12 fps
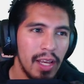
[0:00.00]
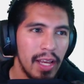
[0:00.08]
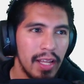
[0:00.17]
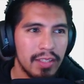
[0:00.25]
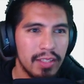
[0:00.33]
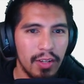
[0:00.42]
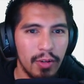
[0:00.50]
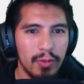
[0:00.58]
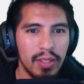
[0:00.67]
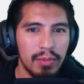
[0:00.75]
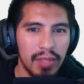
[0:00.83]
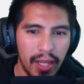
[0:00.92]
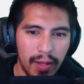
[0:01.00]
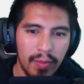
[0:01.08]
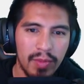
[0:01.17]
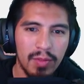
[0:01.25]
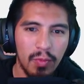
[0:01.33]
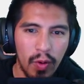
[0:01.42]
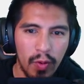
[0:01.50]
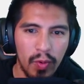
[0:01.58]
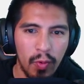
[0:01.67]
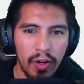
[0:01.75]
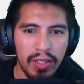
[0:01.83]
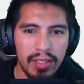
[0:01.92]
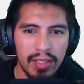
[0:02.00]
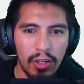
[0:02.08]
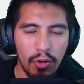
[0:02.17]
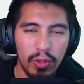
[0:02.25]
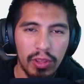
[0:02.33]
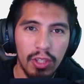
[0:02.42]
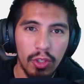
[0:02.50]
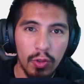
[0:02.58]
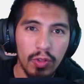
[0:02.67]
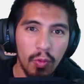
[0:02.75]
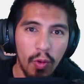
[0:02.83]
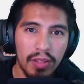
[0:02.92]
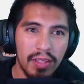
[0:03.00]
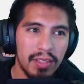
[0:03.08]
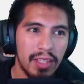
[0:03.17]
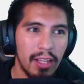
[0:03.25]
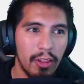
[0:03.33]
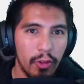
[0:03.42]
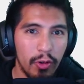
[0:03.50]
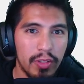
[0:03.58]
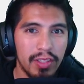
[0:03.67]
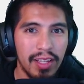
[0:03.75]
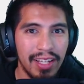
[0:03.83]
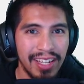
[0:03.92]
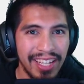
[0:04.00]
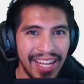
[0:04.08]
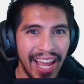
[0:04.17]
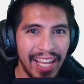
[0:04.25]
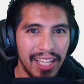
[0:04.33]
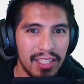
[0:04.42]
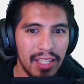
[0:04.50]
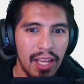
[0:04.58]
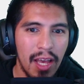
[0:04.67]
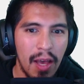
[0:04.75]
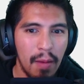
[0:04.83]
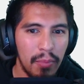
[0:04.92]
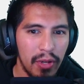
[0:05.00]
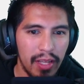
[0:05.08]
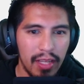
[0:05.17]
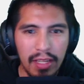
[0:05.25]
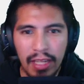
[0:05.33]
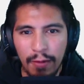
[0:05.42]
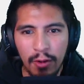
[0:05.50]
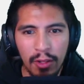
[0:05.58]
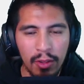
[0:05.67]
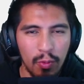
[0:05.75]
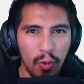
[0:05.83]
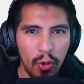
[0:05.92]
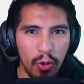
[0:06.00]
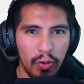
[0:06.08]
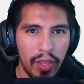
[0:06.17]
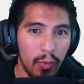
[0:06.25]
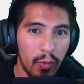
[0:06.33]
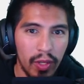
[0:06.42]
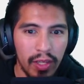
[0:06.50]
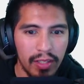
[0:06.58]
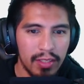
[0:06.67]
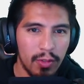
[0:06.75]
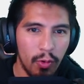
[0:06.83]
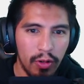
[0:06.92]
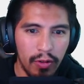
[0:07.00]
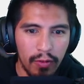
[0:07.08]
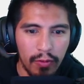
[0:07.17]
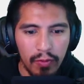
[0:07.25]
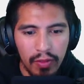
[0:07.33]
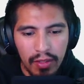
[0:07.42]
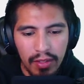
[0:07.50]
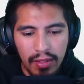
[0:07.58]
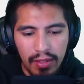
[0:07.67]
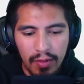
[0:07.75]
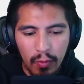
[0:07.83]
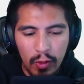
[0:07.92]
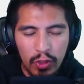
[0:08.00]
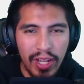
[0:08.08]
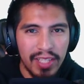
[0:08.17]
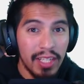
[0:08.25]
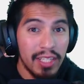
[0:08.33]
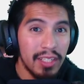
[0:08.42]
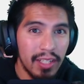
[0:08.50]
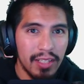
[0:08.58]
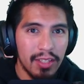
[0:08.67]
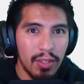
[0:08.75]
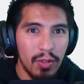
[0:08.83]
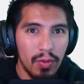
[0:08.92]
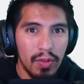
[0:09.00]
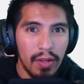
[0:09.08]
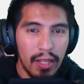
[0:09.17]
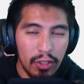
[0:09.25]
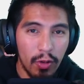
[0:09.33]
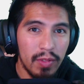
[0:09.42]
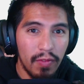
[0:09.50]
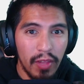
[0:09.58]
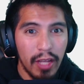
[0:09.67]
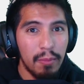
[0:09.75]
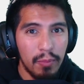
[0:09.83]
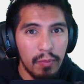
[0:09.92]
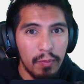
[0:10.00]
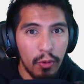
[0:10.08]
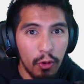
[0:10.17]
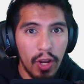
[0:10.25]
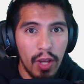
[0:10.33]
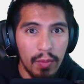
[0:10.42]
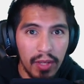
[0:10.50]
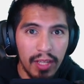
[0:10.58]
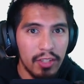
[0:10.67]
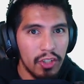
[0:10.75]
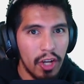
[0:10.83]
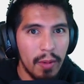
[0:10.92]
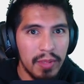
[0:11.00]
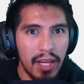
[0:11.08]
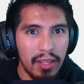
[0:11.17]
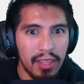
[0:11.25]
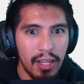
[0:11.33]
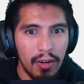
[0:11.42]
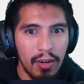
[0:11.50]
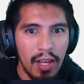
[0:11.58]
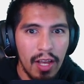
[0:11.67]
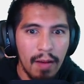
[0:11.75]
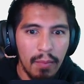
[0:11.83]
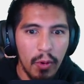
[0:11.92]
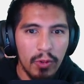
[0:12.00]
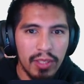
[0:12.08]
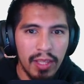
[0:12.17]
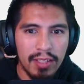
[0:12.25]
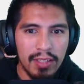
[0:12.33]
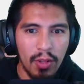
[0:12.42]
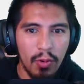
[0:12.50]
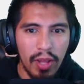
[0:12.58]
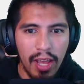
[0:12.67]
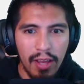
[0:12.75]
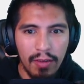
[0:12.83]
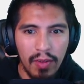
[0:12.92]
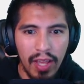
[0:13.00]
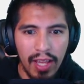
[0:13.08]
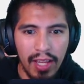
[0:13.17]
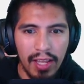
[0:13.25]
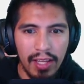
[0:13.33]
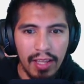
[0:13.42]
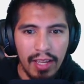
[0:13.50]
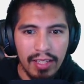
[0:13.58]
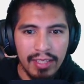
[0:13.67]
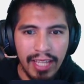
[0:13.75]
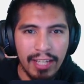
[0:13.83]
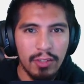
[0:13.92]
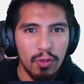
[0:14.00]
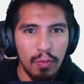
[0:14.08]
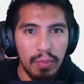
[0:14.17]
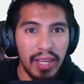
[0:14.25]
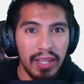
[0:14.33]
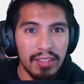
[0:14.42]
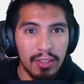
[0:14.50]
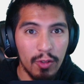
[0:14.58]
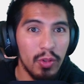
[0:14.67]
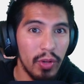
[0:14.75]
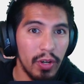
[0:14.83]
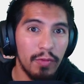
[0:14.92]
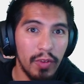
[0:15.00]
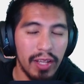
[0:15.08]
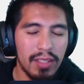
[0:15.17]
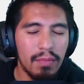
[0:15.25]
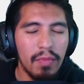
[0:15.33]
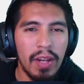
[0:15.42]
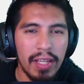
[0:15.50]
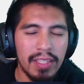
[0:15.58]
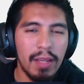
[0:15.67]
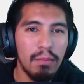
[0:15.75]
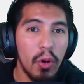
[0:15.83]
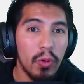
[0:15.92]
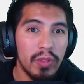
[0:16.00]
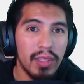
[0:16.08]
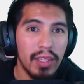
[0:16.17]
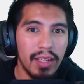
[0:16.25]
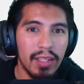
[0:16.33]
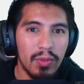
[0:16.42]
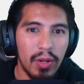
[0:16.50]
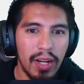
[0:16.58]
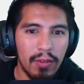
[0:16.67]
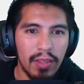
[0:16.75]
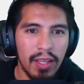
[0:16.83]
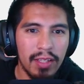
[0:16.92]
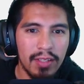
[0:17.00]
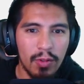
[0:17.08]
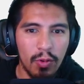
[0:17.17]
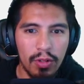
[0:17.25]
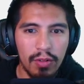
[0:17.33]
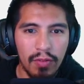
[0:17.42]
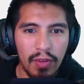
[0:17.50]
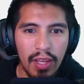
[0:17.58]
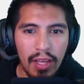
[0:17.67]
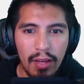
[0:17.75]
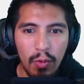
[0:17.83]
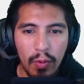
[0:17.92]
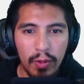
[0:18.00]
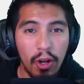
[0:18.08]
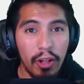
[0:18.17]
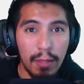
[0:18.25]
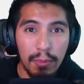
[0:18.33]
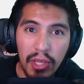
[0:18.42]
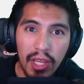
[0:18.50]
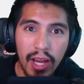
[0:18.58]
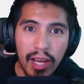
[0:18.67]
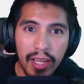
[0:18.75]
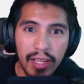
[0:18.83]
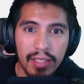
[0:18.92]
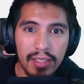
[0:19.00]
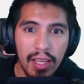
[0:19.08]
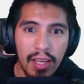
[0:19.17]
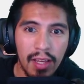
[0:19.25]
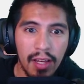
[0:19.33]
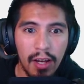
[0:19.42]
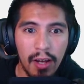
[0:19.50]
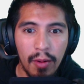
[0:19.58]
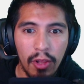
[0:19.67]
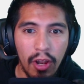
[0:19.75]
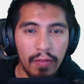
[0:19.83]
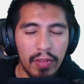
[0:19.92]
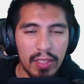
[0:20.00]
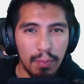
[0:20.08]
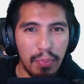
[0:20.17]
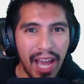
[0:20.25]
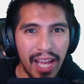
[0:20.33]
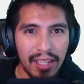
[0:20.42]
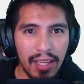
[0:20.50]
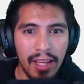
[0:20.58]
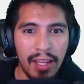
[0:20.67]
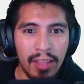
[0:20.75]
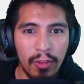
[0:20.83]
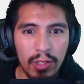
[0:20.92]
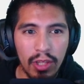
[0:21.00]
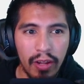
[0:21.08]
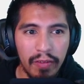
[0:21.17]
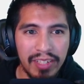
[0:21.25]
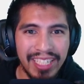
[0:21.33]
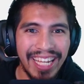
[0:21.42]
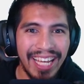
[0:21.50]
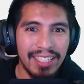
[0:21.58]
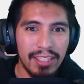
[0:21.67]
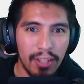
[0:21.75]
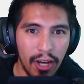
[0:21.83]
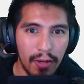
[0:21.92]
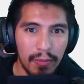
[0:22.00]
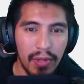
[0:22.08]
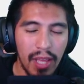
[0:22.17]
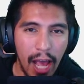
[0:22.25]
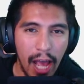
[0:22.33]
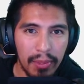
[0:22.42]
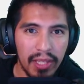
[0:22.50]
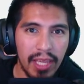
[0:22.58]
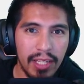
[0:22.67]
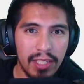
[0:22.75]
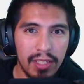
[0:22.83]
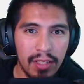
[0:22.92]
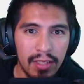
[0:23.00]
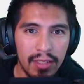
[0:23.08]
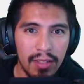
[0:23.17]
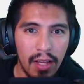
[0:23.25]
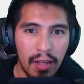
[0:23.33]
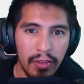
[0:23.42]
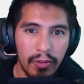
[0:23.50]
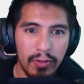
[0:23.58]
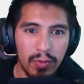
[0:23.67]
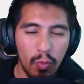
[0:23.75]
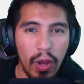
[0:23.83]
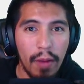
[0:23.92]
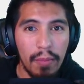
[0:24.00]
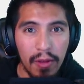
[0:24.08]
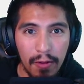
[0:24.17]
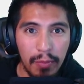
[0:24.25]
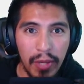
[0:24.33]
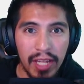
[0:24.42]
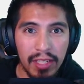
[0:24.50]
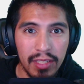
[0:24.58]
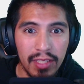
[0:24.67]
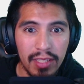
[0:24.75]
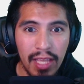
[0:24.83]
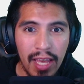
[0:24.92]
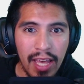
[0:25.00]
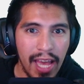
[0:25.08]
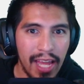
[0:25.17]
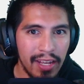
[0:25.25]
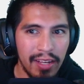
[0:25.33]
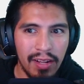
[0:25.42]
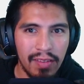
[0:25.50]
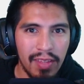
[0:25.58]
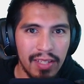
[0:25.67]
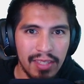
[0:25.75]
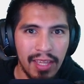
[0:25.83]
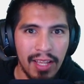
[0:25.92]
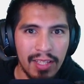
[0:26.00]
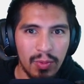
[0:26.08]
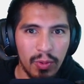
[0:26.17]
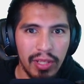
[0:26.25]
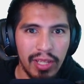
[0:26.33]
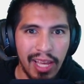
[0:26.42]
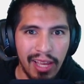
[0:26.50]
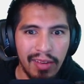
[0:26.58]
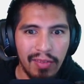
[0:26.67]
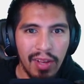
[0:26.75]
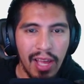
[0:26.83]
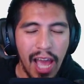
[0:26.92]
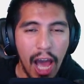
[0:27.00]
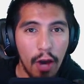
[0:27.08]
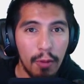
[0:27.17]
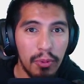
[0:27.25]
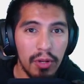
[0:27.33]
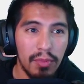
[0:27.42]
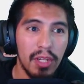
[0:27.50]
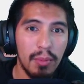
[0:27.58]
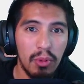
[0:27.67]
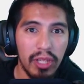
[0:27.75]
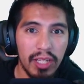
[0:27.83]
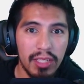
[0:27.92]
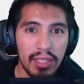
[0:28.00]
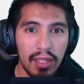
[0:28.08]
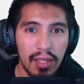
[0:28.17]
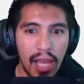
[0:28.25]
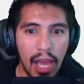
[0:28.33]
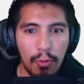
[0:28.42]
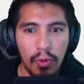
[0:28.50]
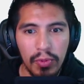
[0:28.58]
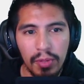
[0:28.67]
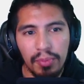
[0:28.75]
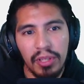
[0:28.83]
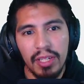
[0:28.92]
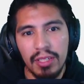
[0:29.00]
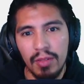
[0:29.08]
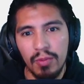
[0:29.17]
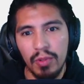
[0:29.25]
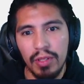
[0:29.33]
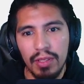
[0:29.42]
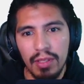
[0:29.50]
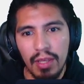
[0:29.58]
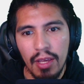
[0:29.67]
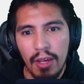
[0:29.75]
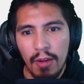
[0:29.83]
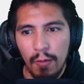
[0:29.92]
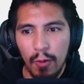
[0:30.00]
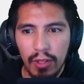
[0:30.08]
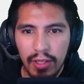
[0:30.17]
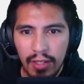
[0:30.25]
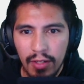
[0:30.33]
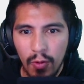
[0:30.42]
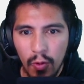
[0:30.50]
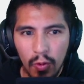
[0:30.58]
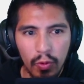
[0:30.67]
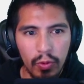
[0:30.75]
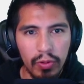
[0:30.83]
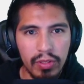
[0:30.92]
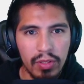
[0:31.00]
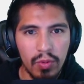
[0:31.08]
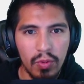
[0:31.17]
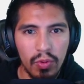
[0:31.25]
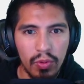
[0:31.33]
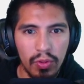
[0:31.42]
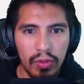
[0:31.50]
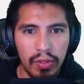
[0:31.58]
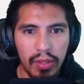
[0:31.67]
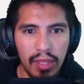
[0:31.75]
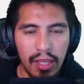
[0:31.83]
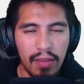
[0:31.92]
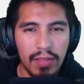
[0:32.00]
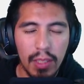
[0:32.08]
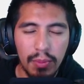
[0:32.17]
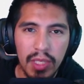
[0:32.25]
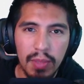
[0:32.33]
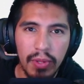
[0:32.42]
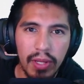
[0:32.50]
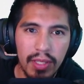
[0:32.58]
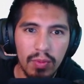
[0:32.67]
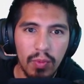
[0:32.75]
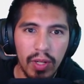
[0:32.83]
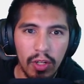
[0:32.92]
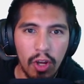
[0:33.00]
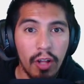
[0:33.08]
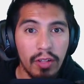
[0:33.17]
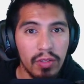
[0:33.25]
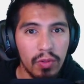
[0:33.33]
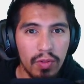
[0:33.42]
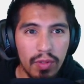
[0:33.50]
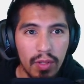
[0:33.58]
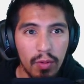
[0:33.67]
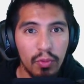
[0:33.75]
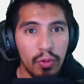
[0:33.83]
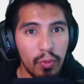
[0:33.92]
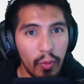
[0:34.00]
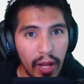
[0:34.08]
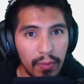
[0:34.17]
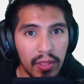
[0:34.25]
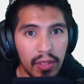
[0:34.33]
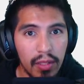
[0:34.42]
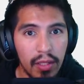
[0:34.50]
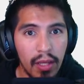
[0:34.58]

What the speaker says: And so sometimes what we want to see or what the user wants to see looks nice, but given the role that we're transitioning to in terms of like programming and jobs out there, most things don't have a textual based user interface. When I say most things, right, everything's sort of what we call APIs. A lot of it's backend. There's a lot of desktop applications. There's web pages, and none of these things really have output manipulation. Output manipulation was really an old school thing of C++ when consoles were rampant.